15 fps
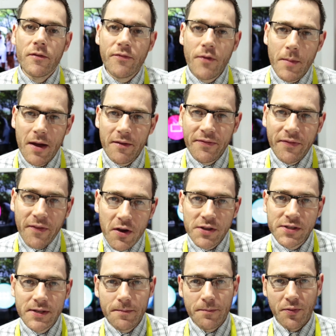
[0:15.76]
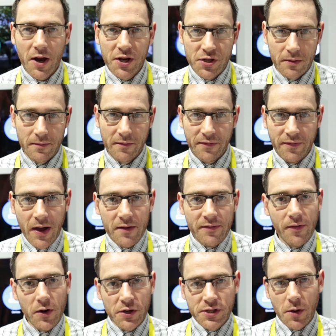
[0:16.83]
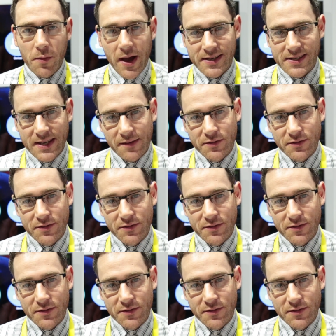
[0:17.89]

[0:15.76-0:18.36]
From our first impression, Firefox OS